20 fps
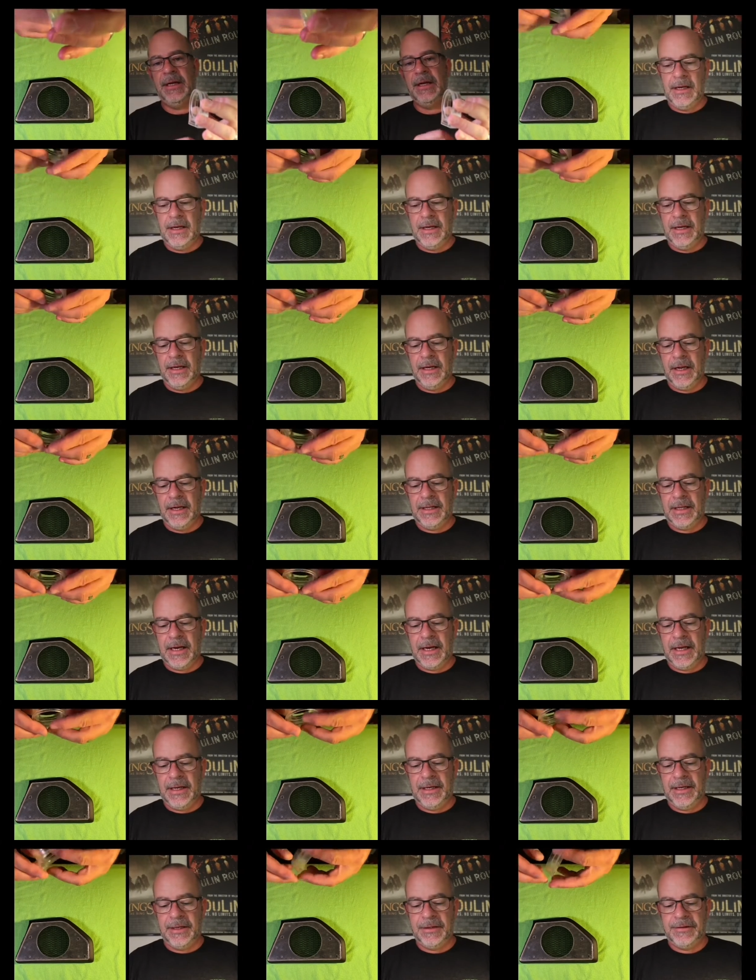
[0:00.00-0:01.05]
He liked that
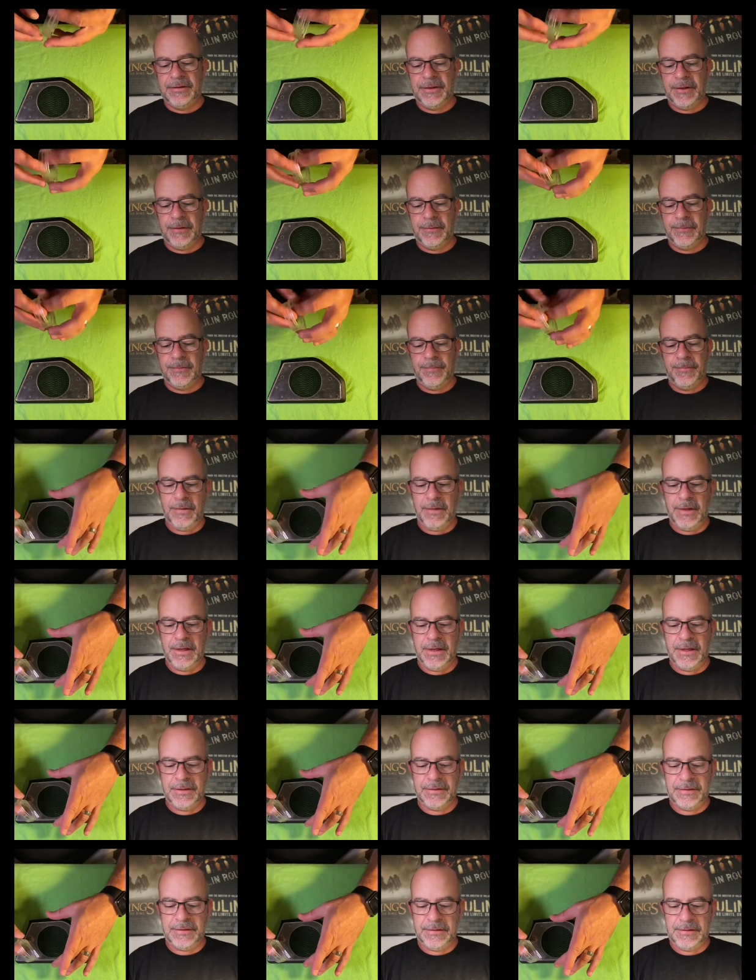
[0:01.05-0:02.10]
idea, so
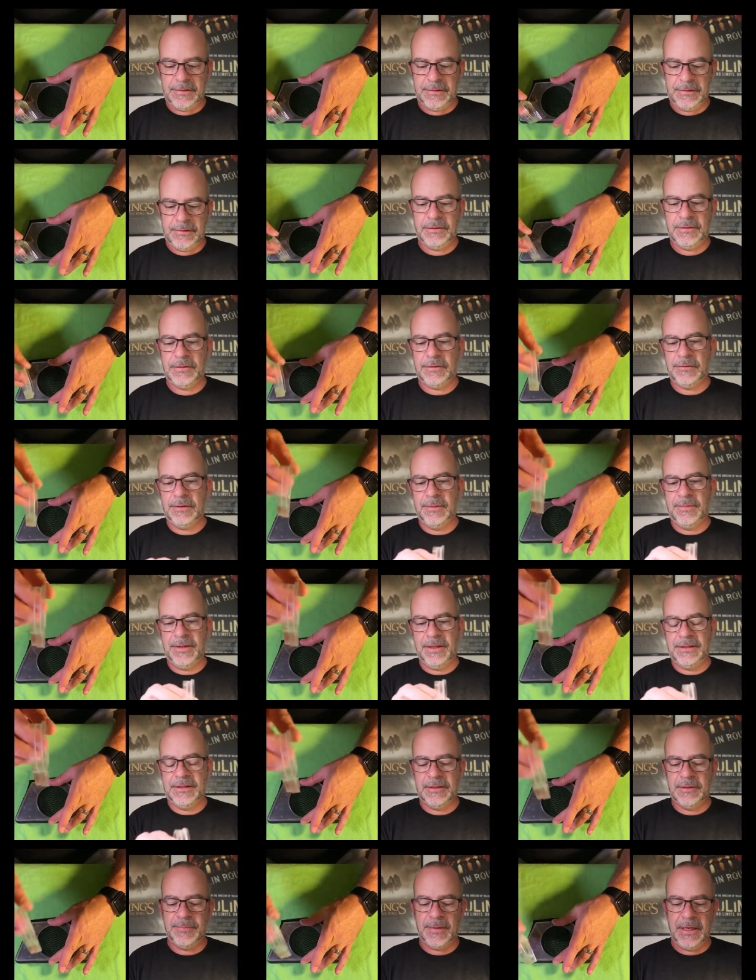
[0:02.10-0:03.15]
it's 3
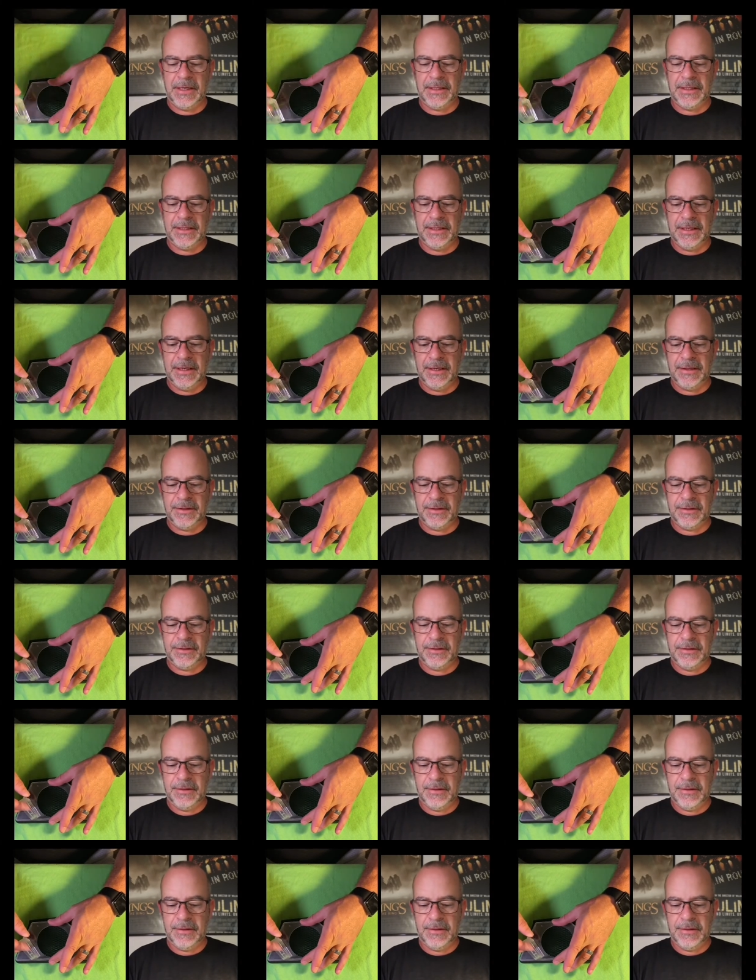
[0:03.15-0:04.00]
pieces bonded together,